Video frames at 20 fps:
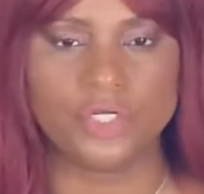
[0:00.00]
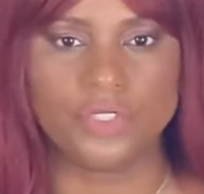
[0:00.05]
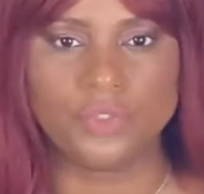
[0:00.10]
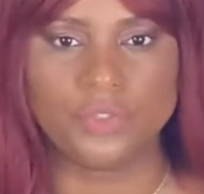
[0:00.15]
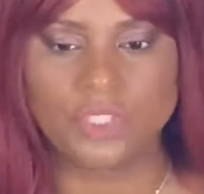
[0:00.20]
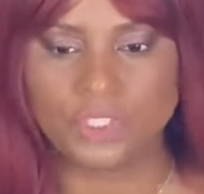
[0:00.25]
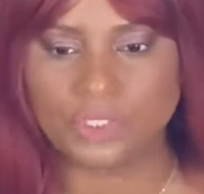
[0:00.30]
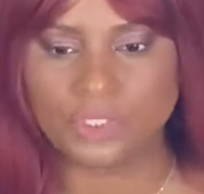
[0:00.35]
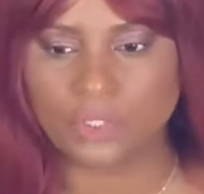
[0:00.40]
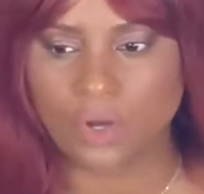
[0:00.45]
you
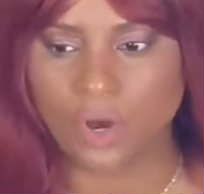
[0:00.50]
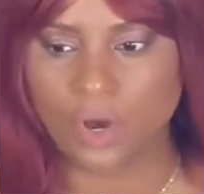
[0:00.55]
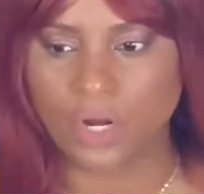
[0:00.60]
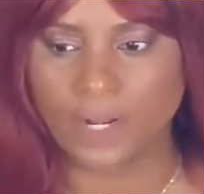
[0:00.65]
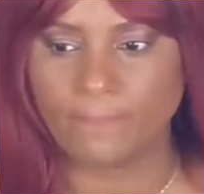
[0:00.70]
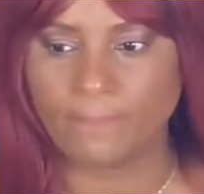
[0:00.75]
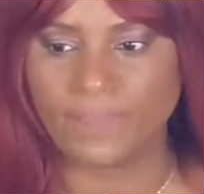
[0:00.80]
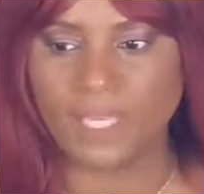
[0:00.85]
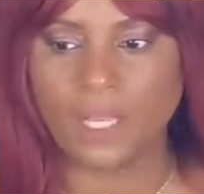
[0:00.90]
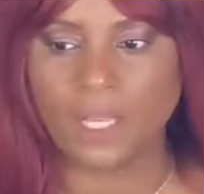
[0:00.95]
need to go
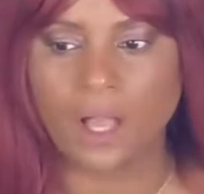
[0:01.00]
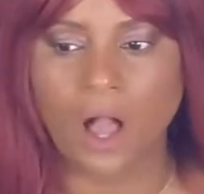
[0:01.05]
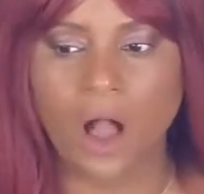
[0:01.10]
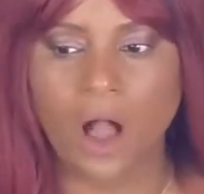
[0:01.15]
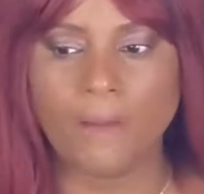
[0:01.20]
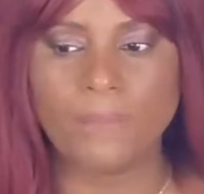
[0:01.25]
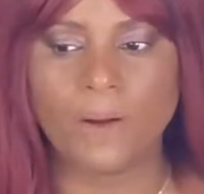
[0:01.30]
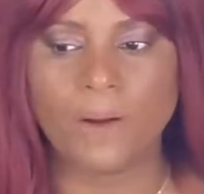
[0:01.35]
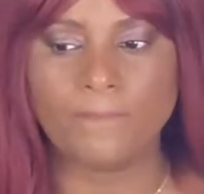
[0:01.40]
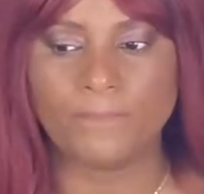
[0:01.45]
to
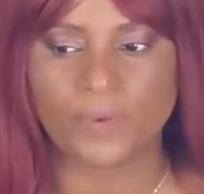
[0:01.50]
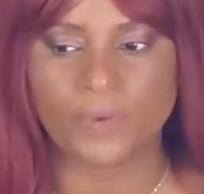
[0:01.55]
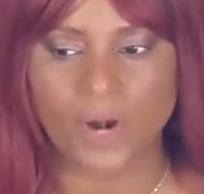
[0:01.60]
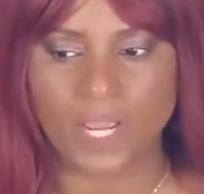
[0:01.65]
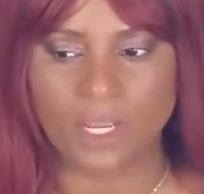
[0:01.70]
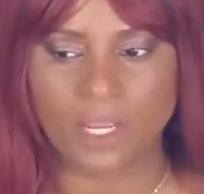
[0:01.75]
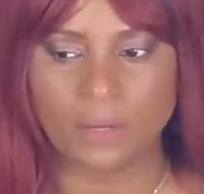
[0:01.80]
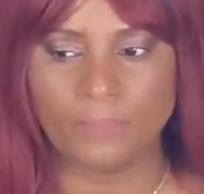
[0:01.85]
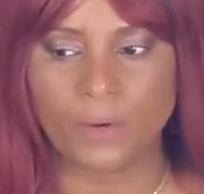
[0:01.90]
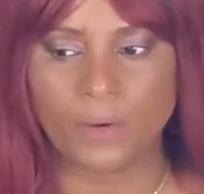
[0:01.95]

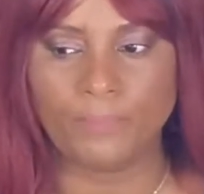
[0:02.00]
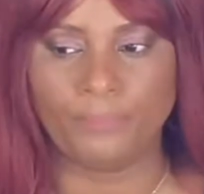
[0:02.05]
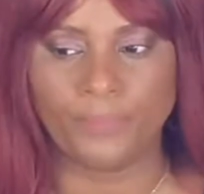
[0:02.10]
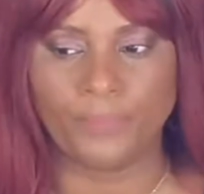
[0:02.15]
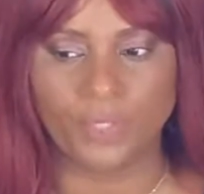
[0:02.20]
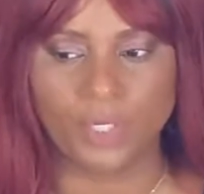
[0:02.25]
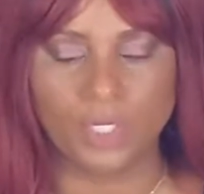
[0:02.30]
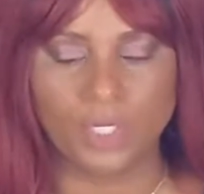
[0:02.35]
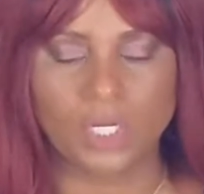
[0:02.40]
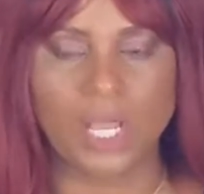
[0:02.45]

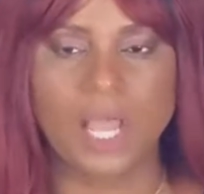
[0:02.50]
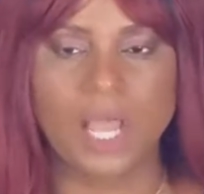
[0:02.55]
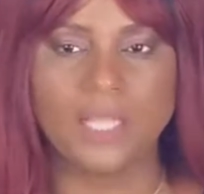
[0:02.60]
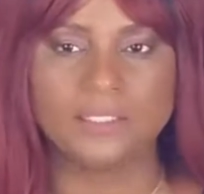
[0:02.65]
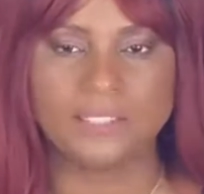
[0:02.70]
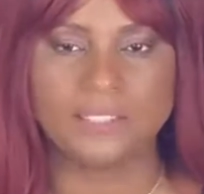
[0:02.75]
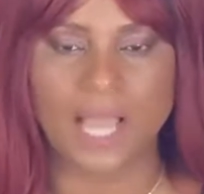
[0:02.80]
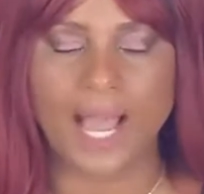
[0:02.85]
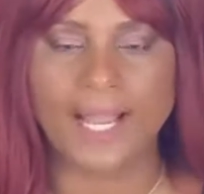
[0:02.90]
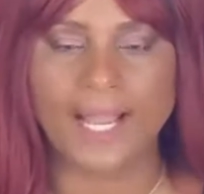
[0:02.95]

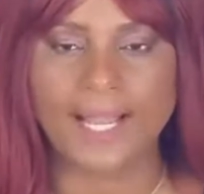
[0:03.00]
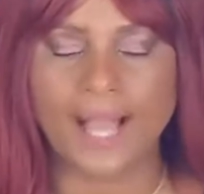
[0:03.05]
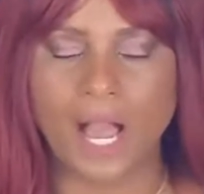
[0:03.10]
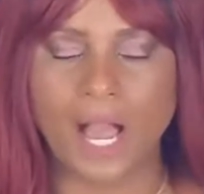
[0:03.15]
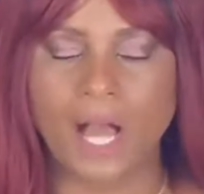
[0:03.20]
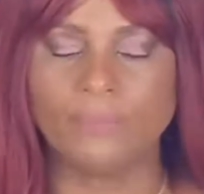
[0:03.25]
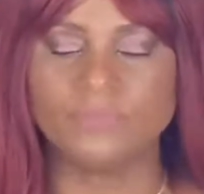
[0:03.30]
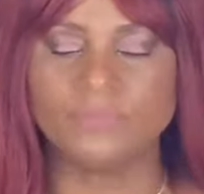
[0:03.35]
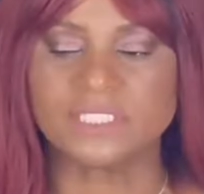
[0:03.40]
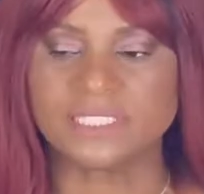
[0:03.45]

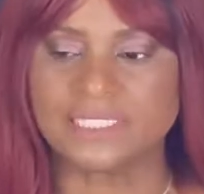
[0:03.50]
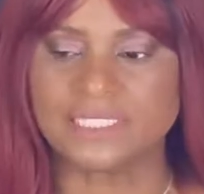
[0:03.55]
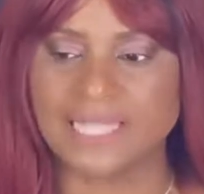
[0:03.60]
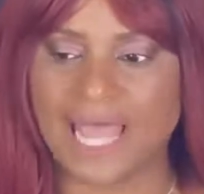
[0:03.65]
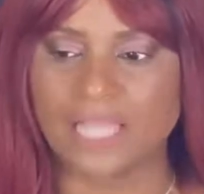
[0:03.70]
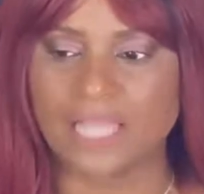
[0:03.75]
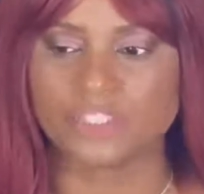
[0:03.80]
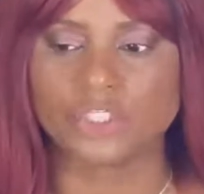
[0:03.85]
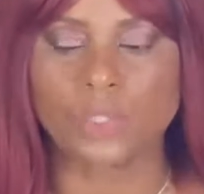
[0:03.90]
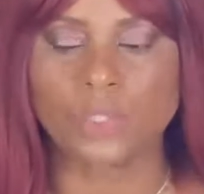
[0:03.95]

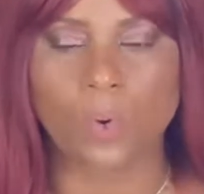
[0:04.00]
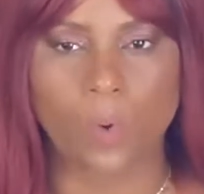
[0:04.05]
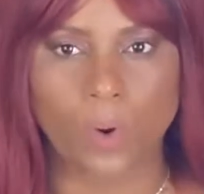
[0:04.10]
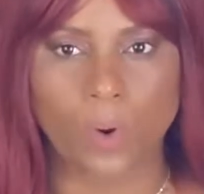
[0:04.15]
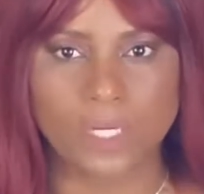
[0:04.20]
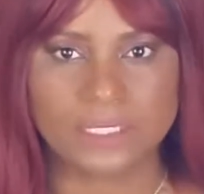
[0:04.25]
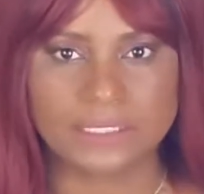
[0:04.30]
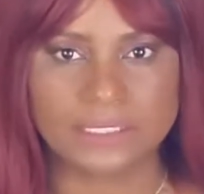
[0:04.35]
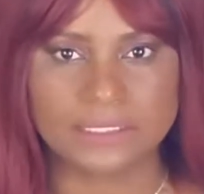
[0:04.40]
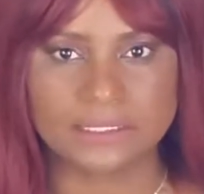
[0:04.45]

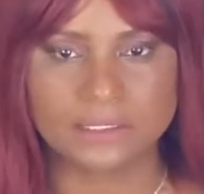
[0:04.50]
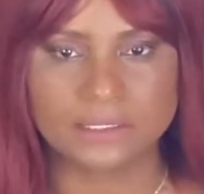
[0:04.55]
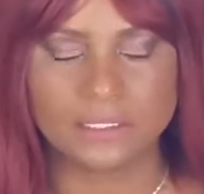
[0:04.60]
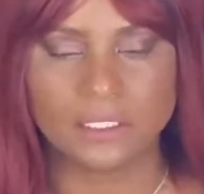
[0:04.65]
becomeunbreakablebook.com/course.